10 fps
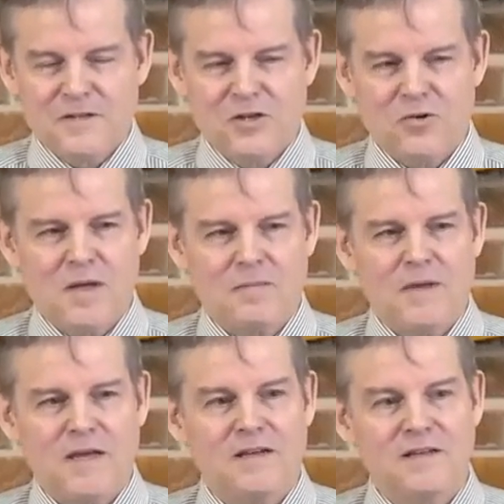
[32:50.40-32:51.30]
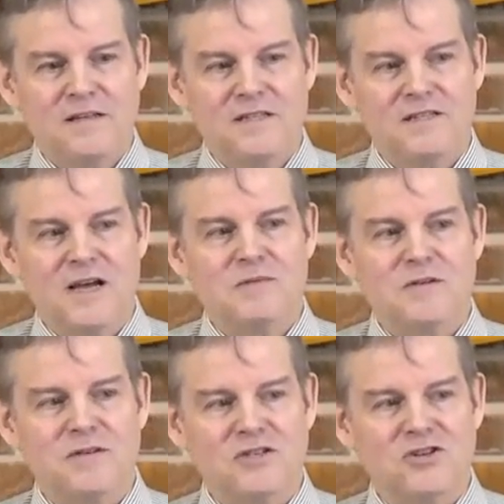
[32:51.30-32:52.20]
So may it be in these times
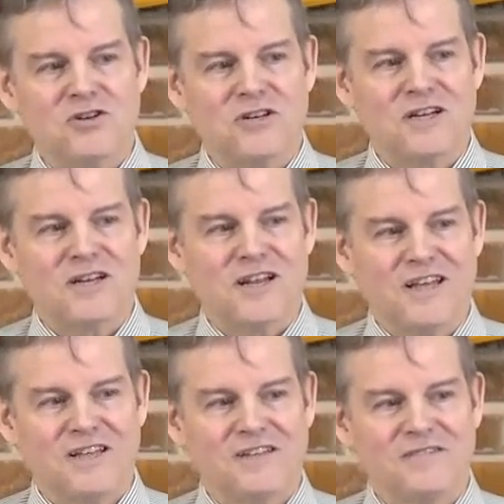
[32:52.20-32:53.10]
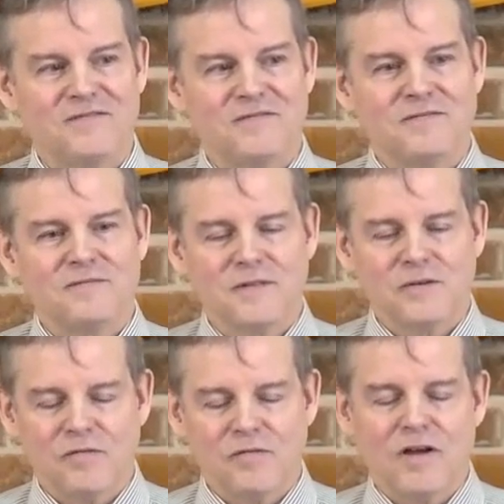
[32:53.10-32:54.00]
of uncertainty
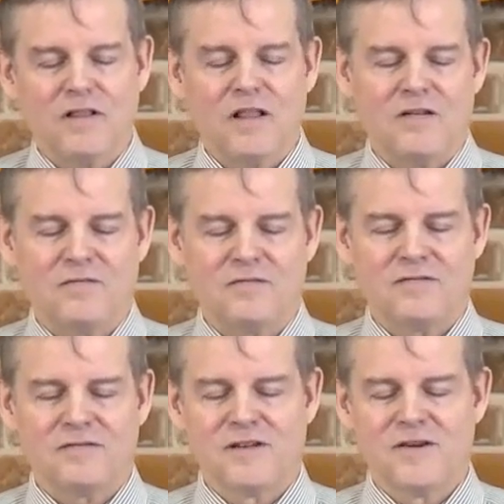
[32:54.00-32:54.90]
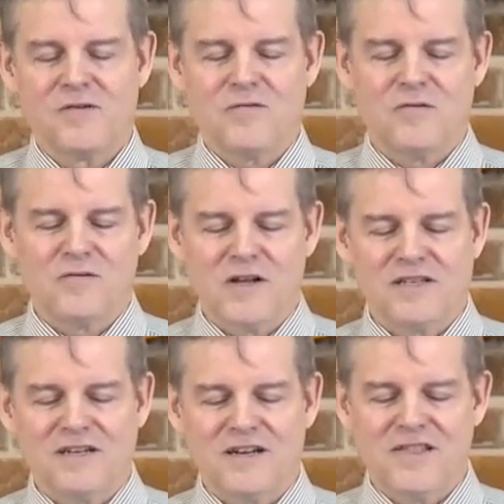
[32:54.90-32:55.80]
that we find love
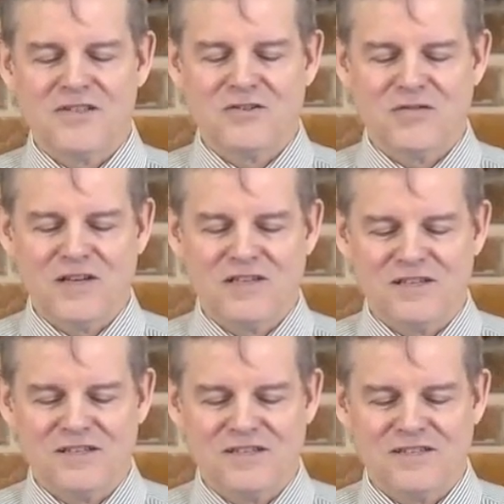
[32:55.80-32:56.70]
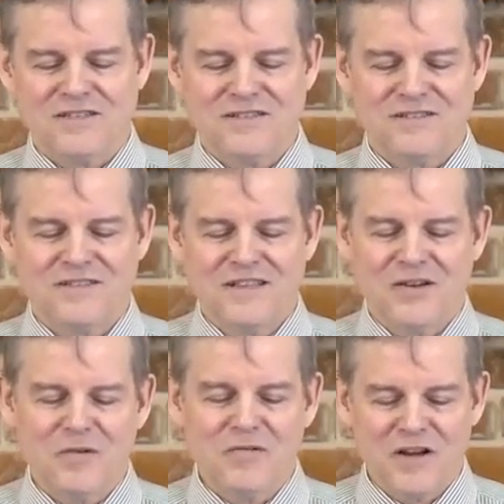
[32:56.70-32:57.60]
reflected in others' faces,
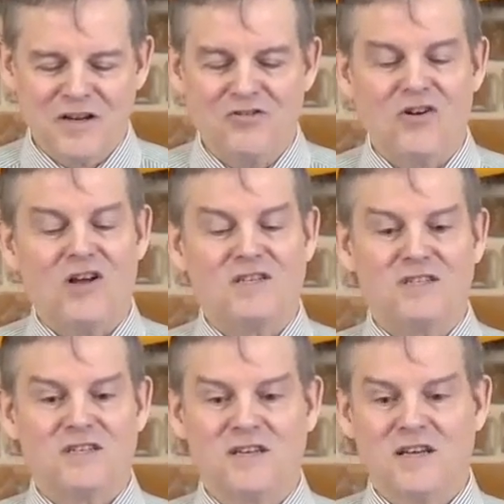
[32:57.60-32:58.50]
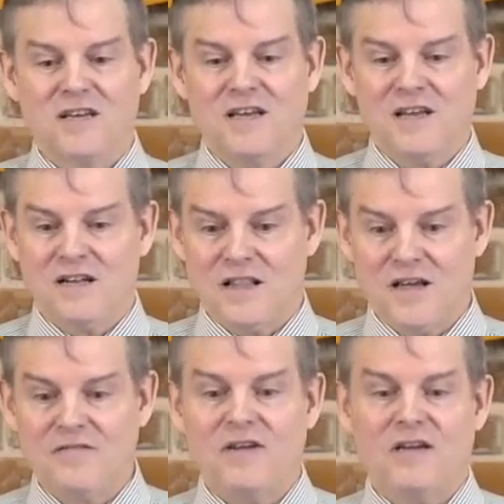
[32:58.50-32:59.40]
that we find trust in a
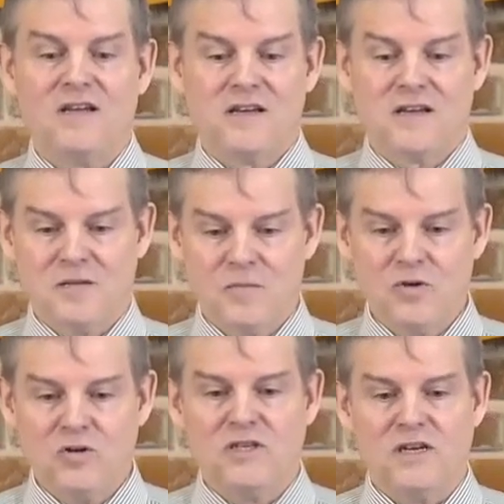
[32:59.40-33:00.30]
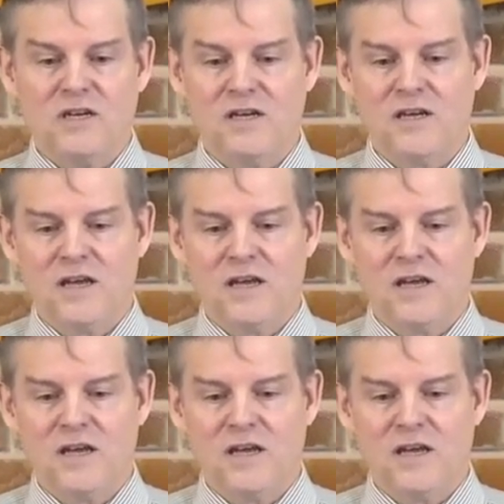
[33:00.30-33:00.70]
loving community.